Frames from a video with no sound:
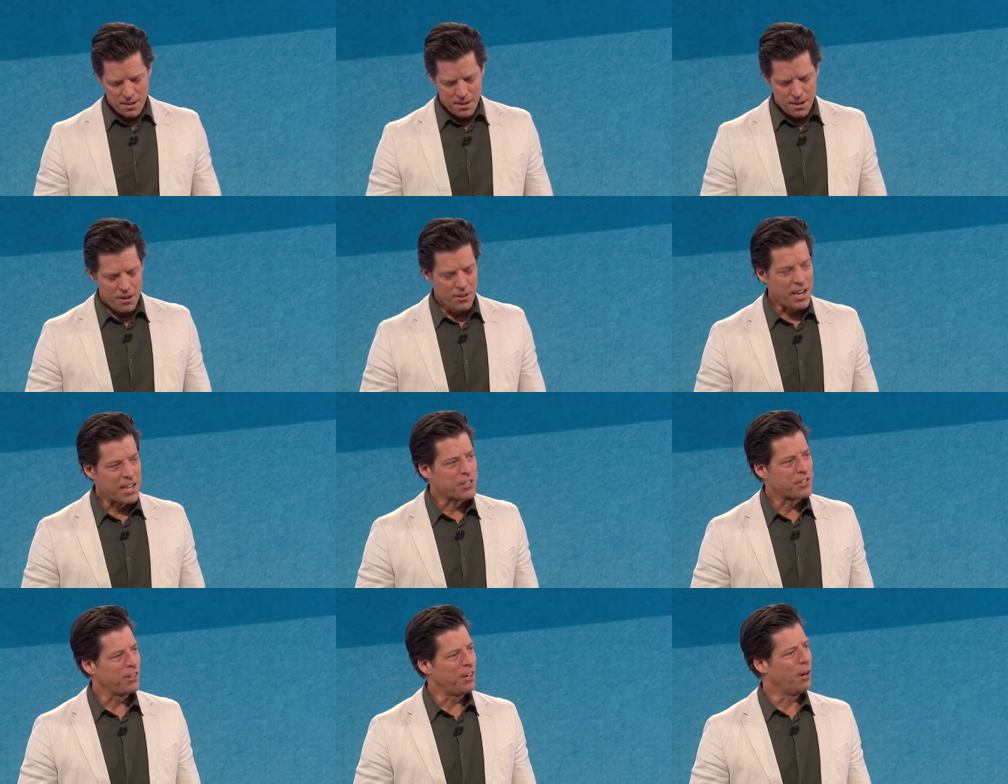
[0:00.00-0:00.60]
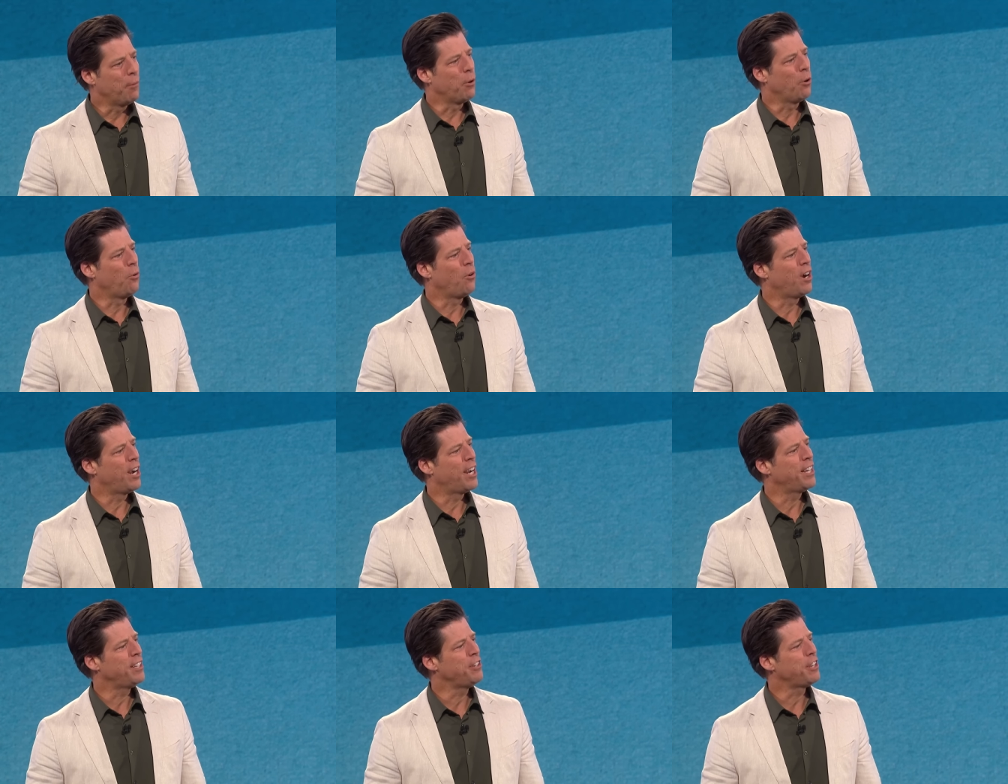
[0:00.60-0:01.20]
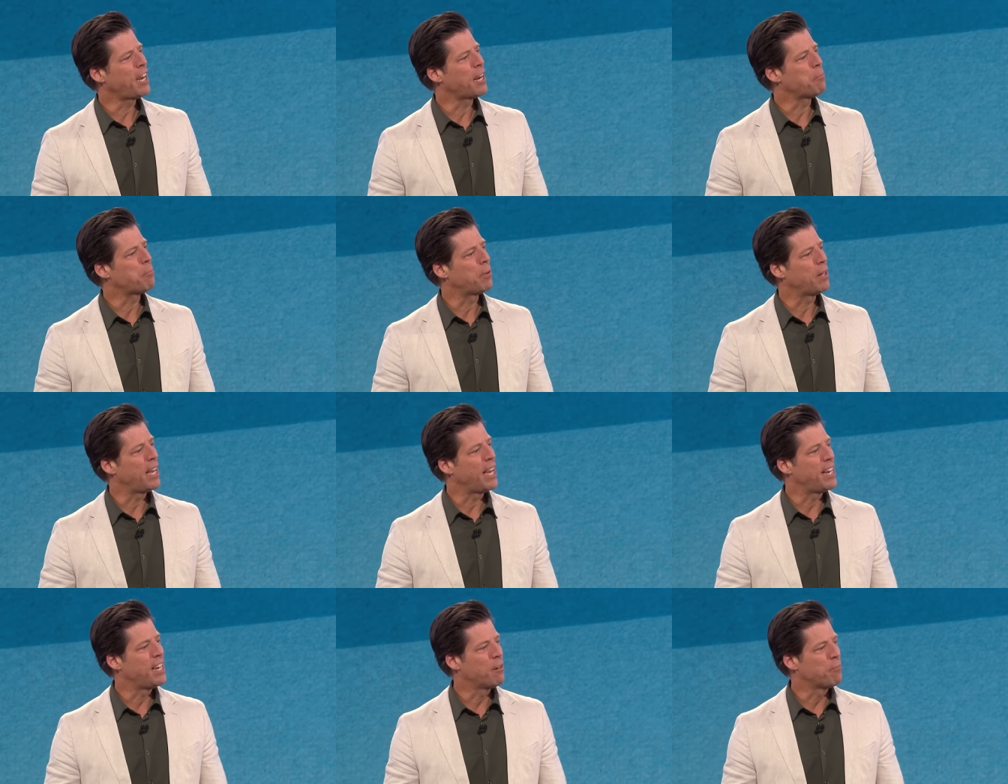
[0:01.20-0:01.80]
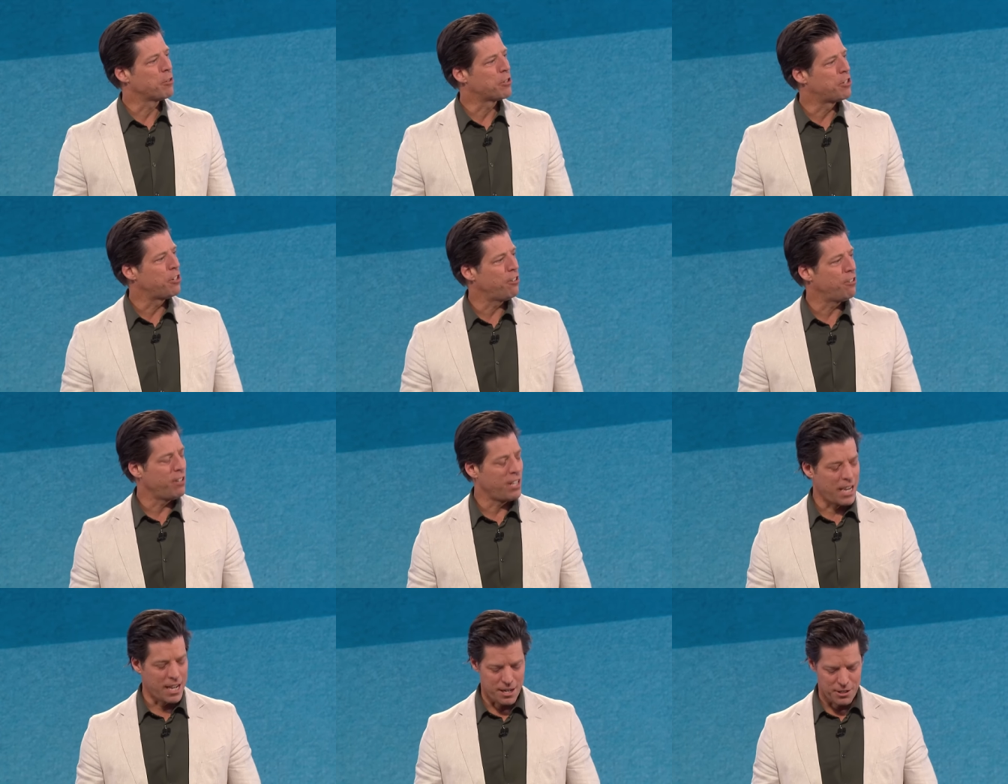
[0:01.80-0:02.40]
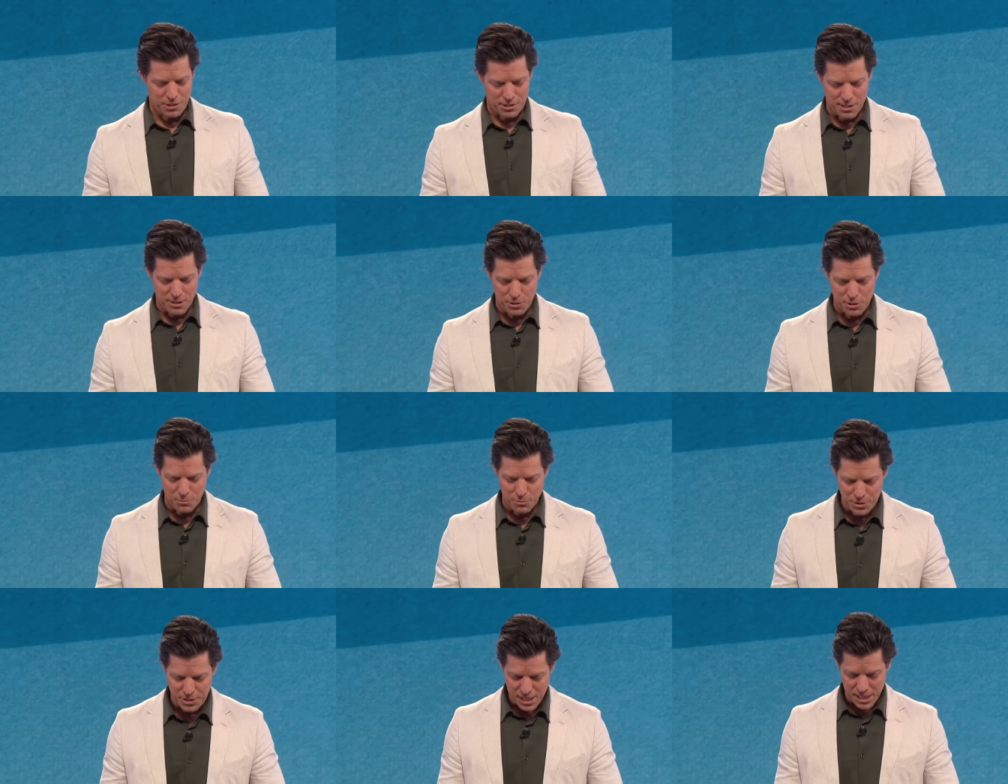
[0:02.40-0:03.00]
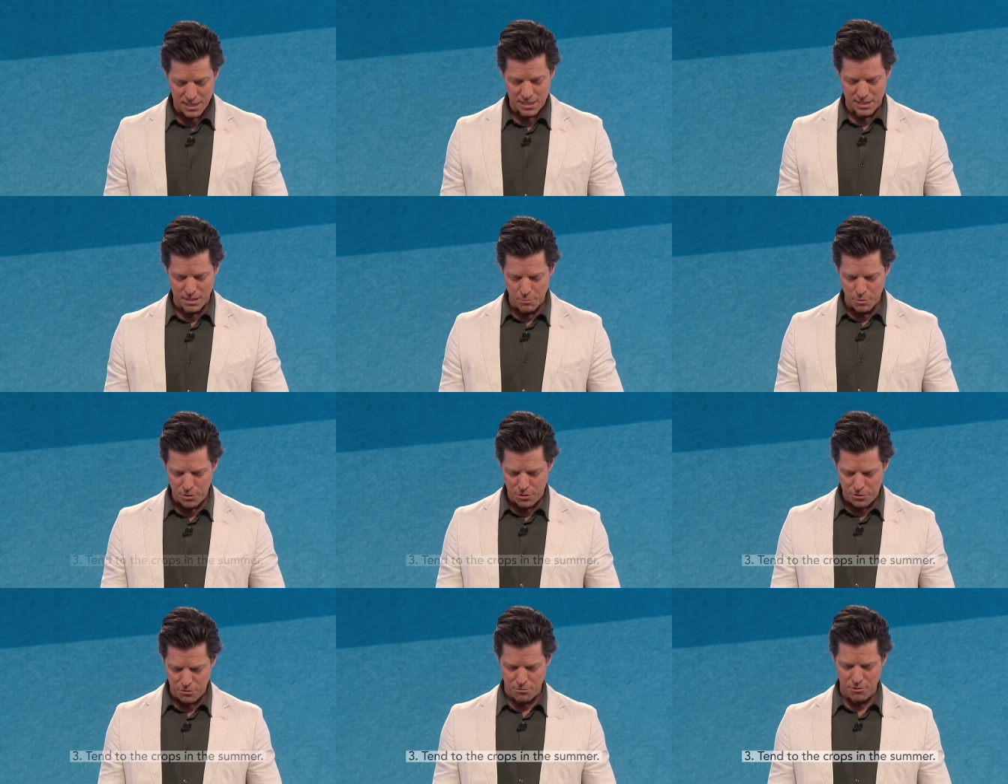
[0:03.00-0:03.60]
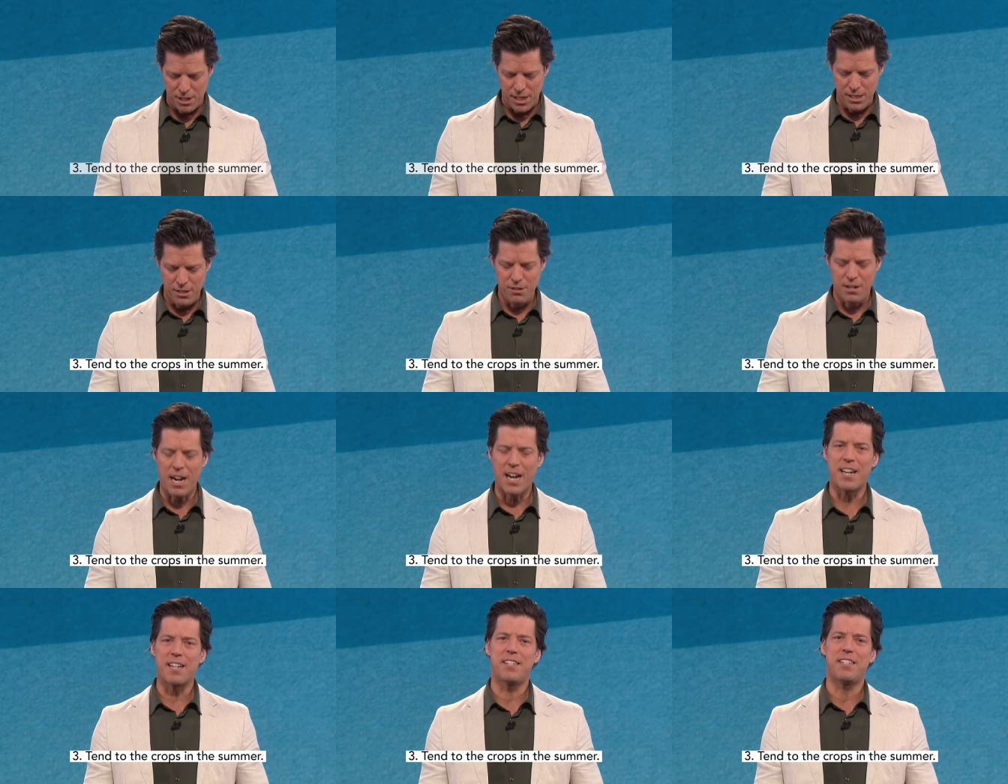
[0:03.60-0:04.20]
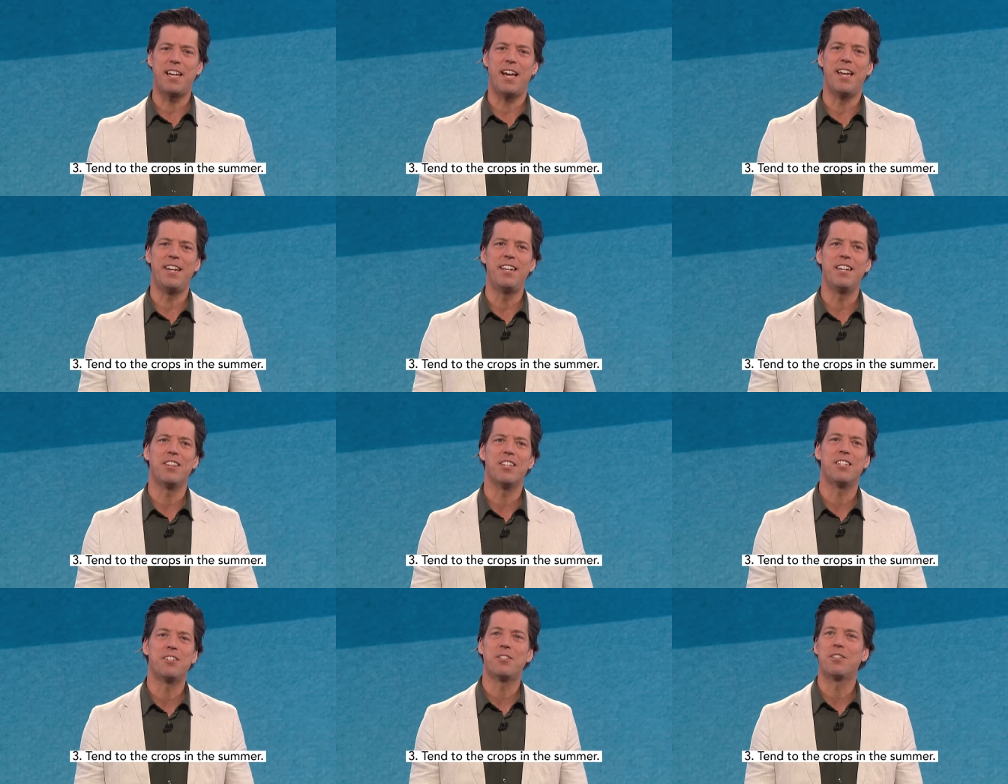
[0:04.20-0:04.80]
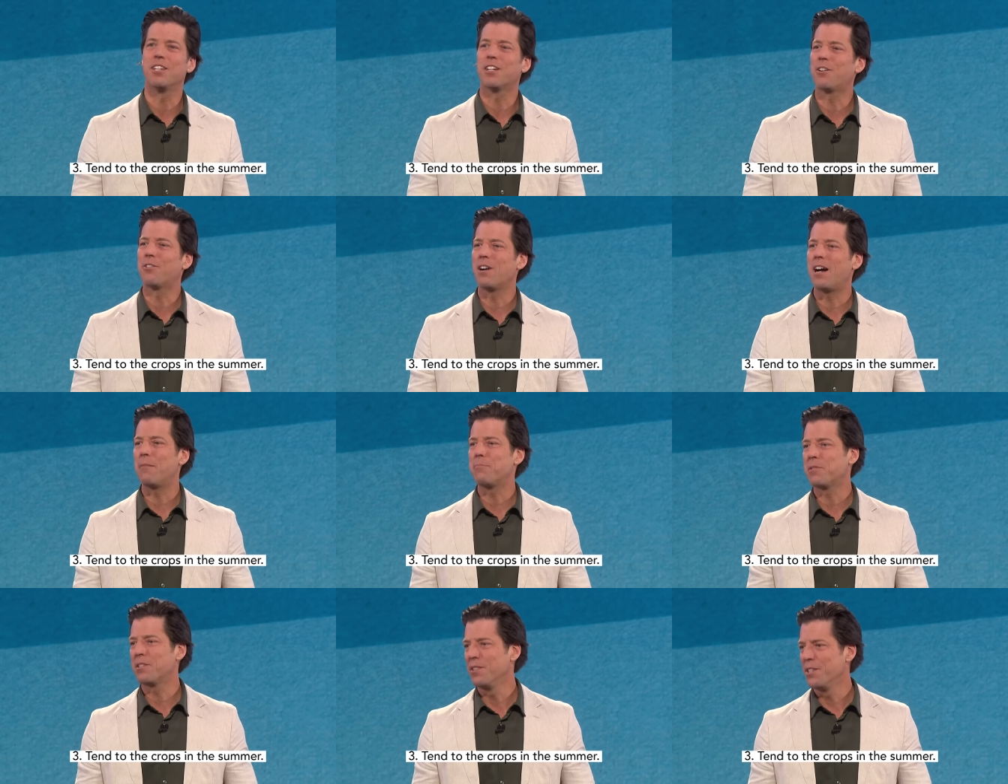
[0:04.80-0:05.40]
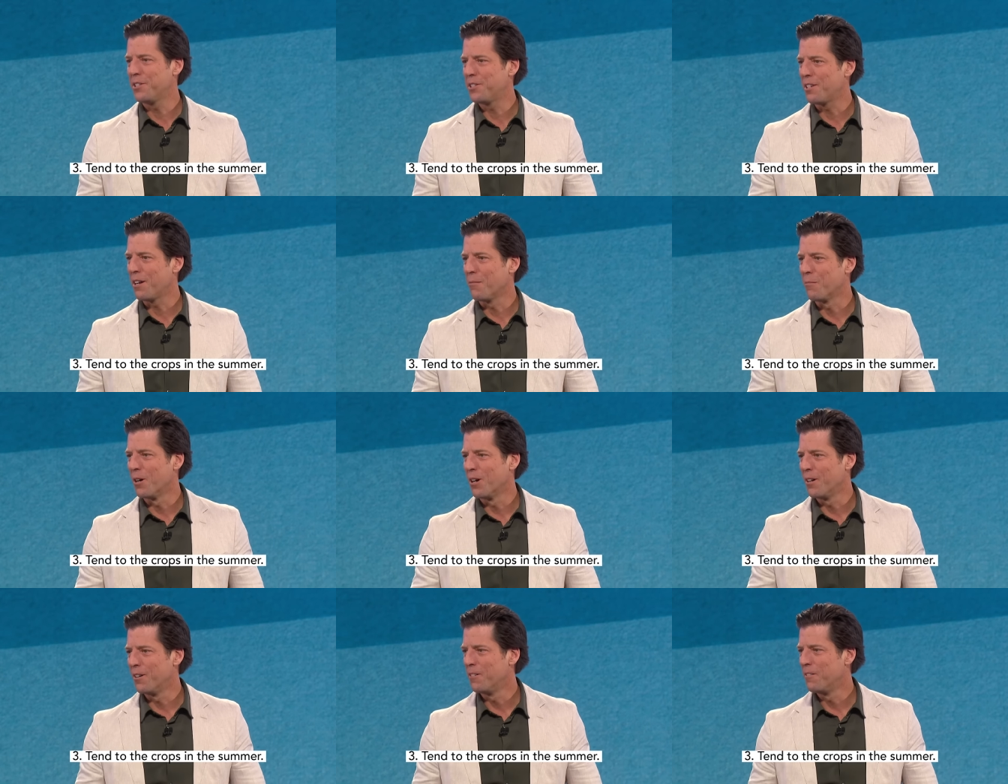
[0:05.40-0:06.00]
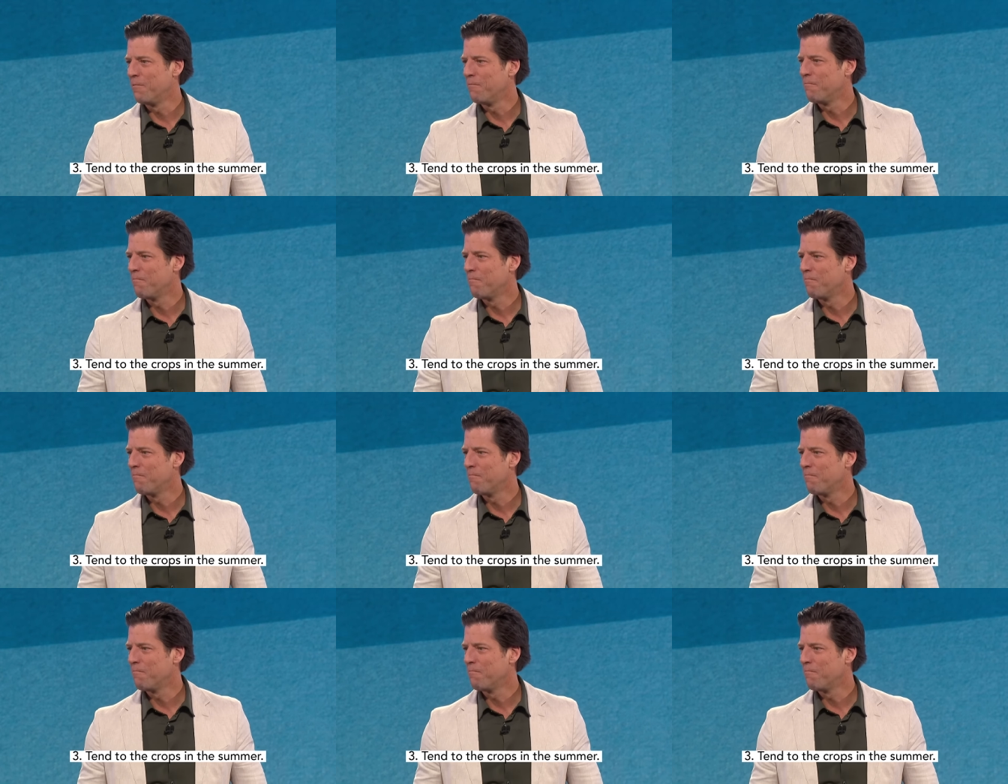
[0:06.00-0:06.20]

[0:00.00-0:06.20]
Okay, so number one, you got to plan. Number two, you got to sow some seeds. Number three, you got to tend to the crops in the summer.